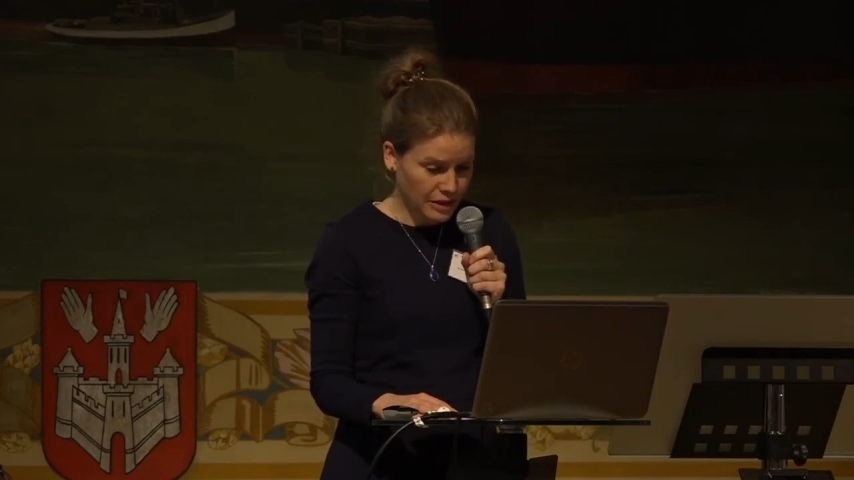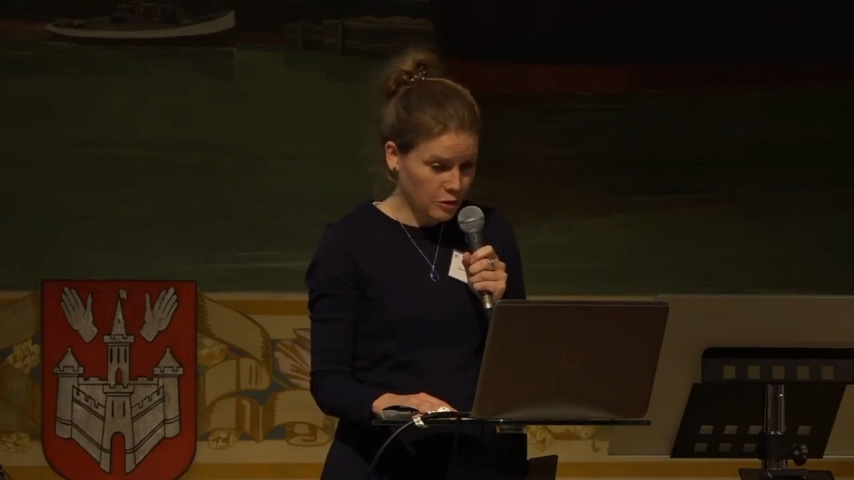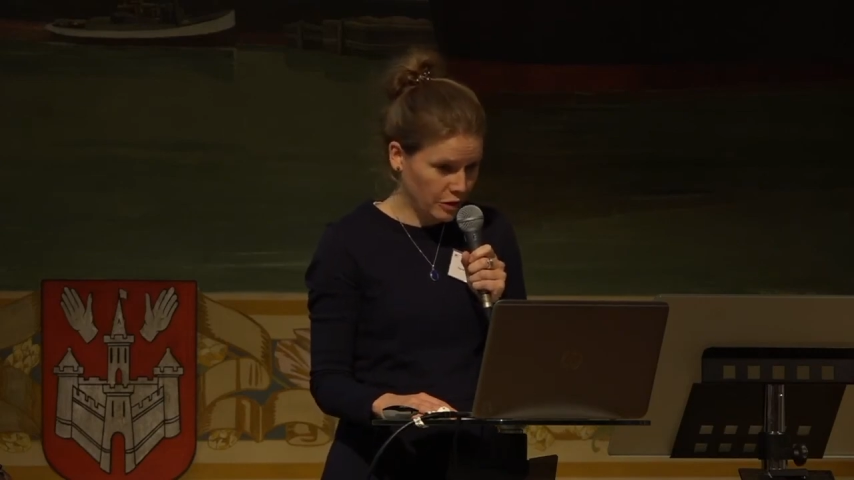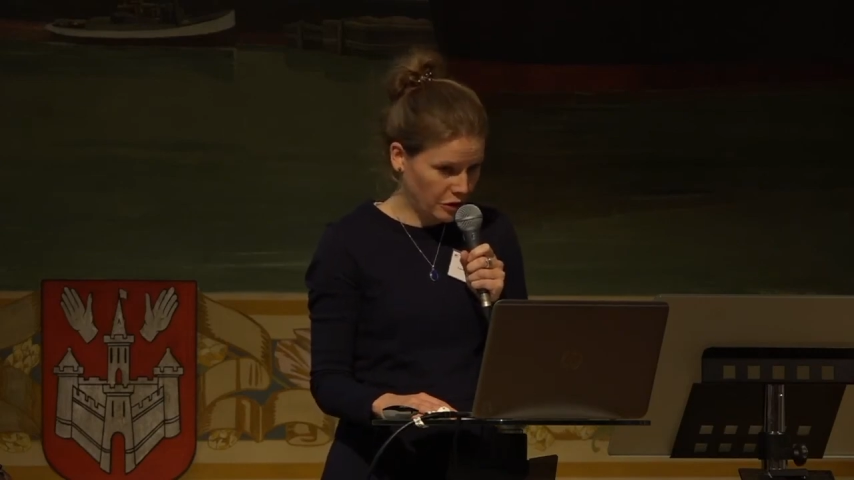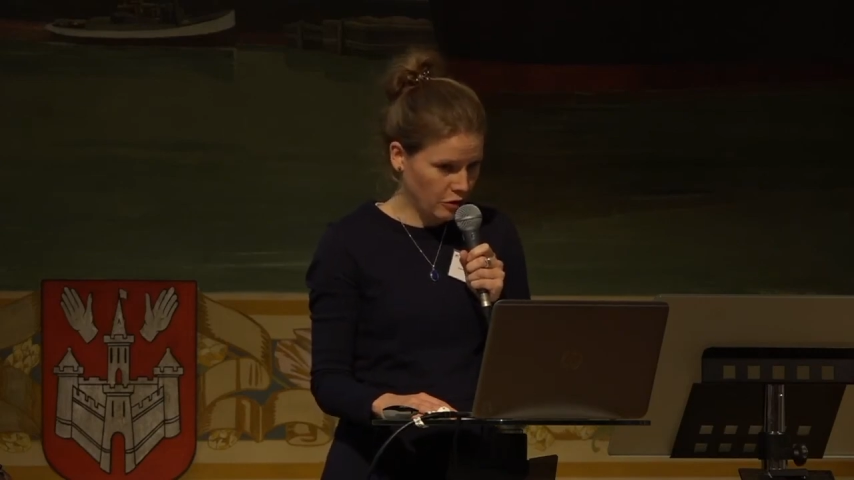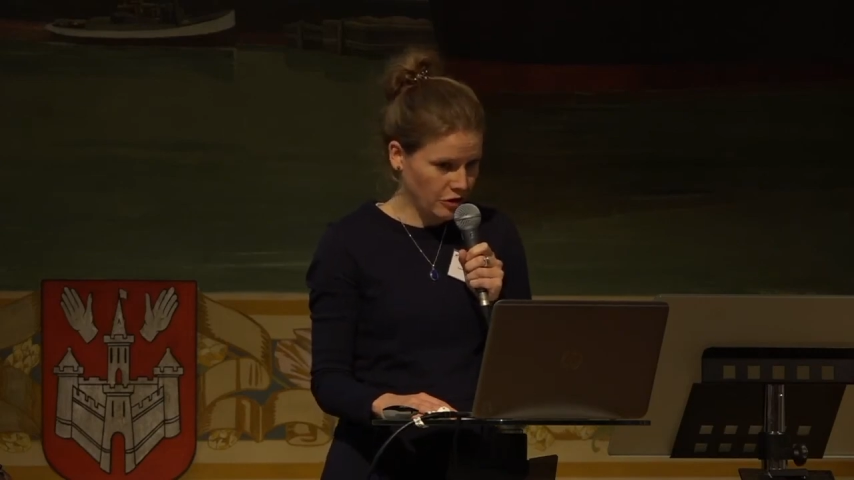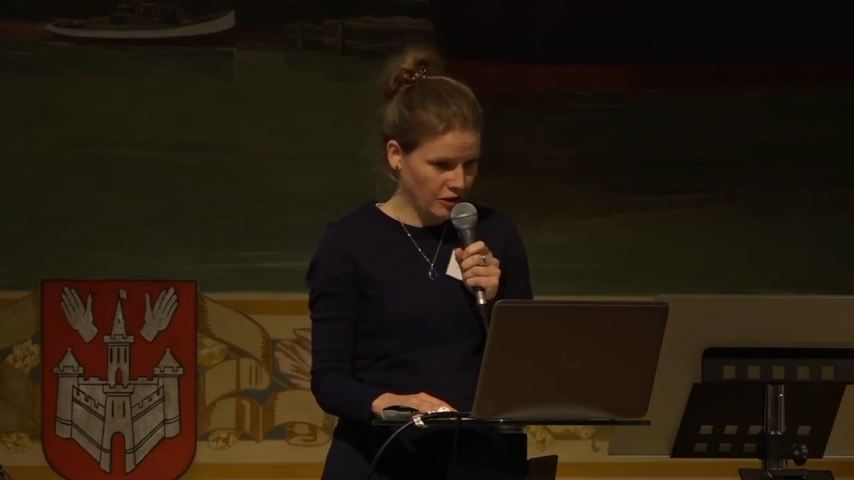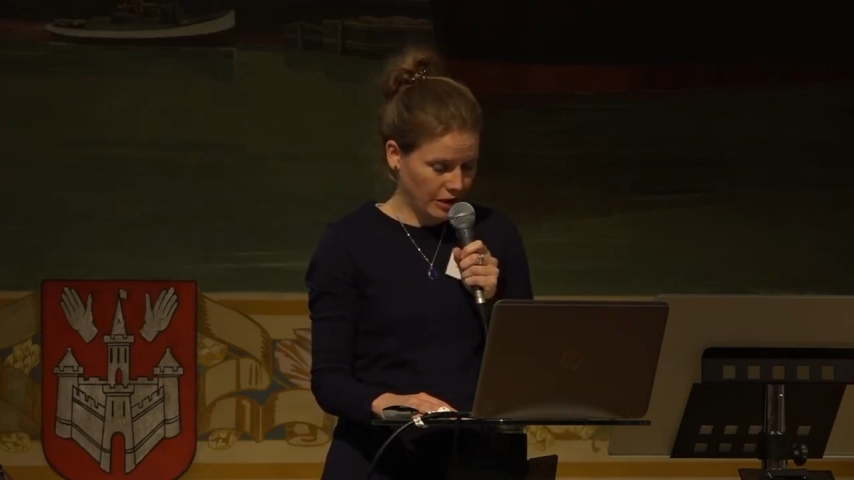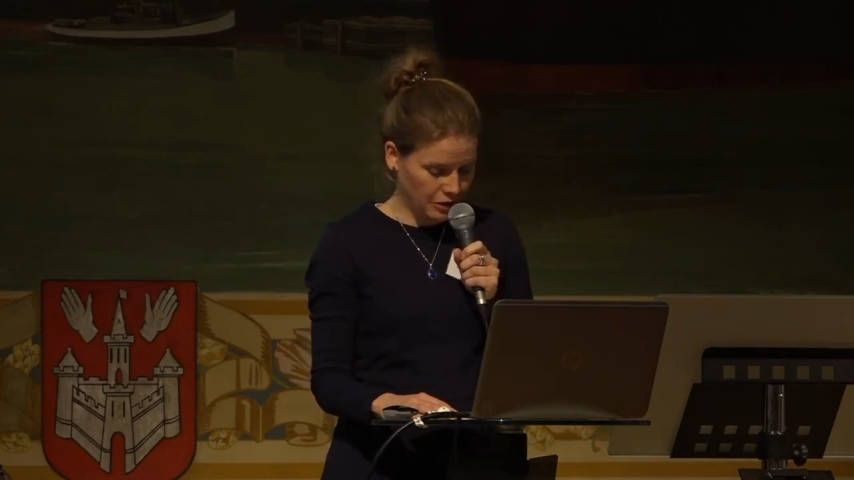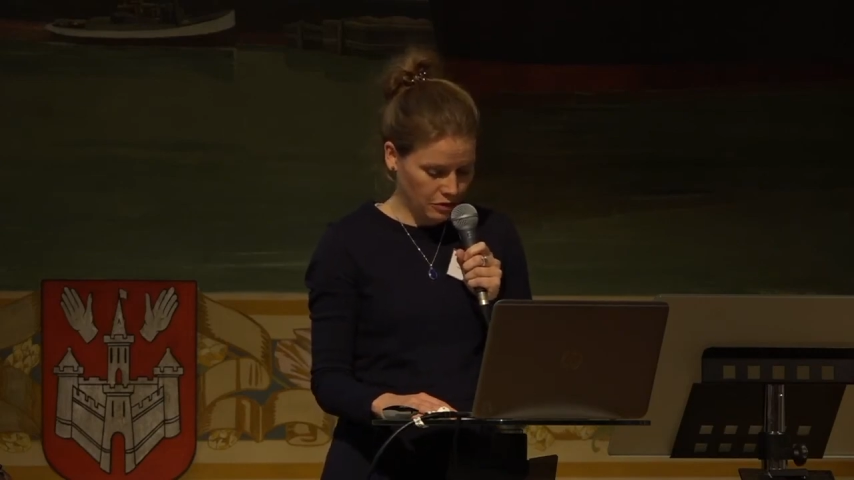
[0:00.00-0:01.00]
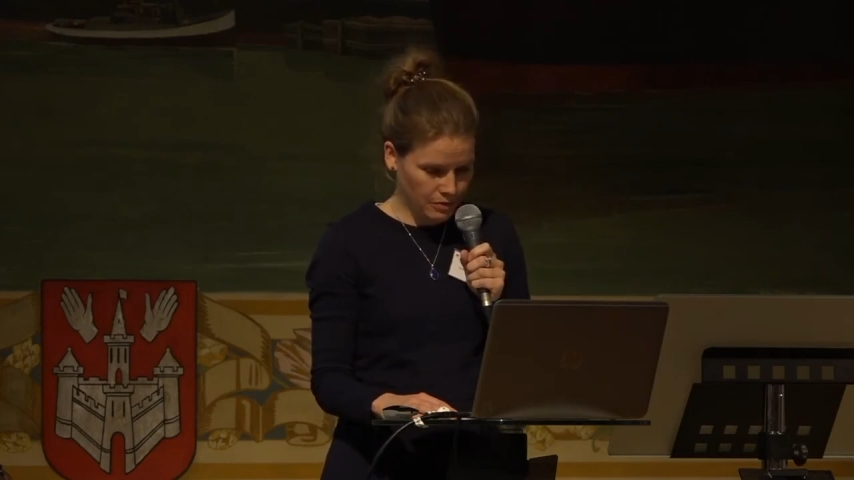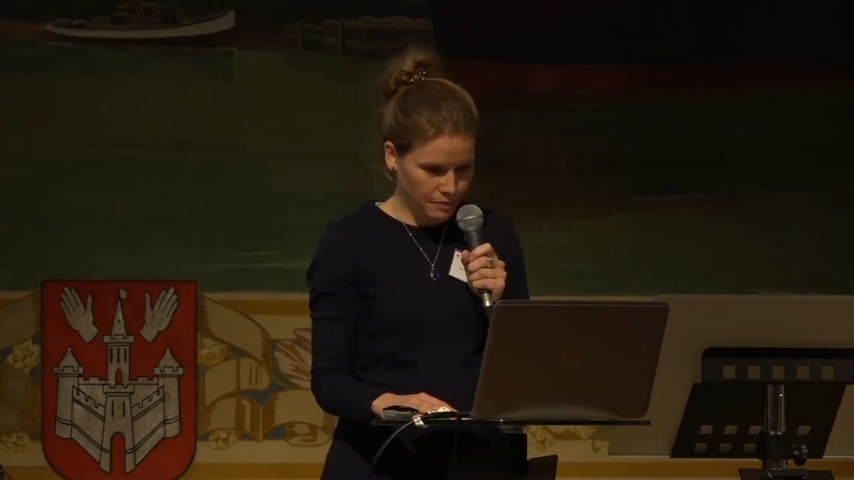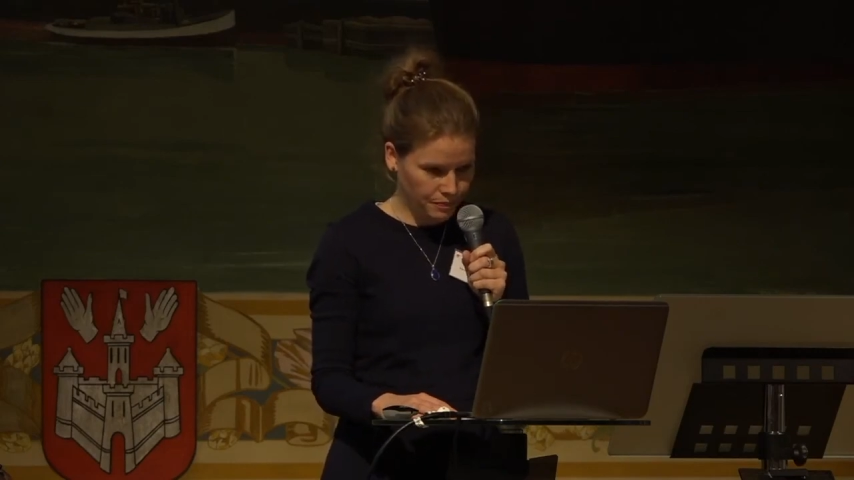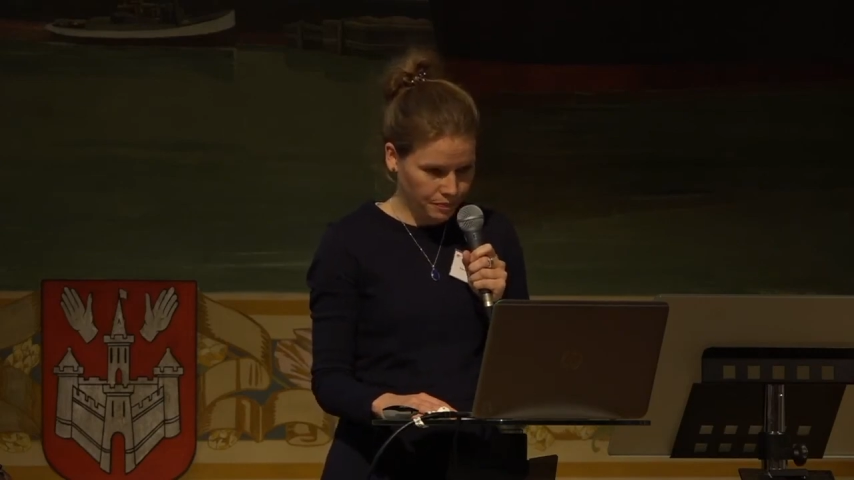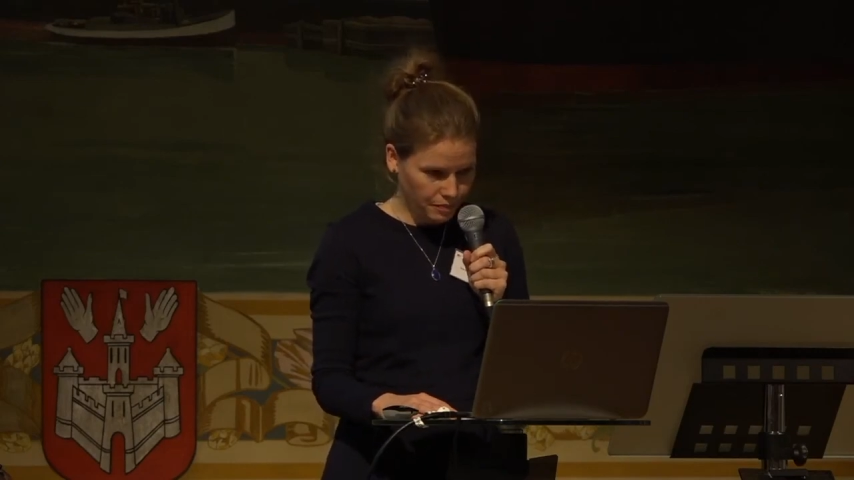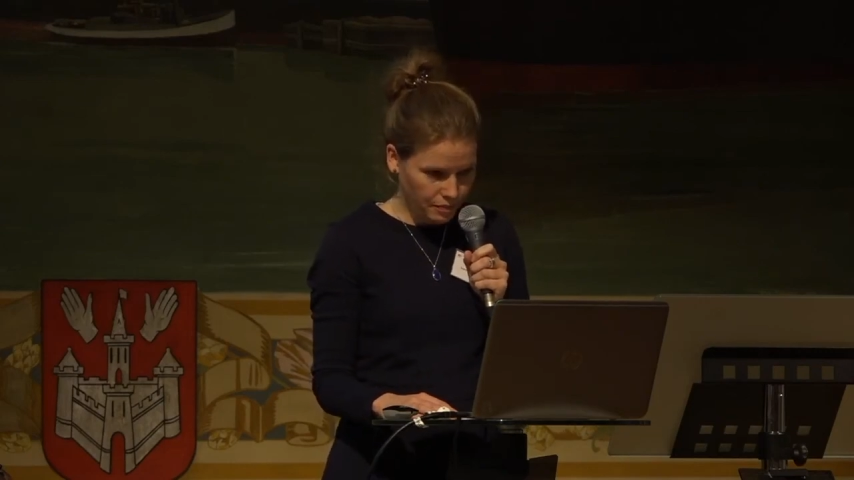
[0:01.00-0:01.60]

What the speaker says: in the research sector.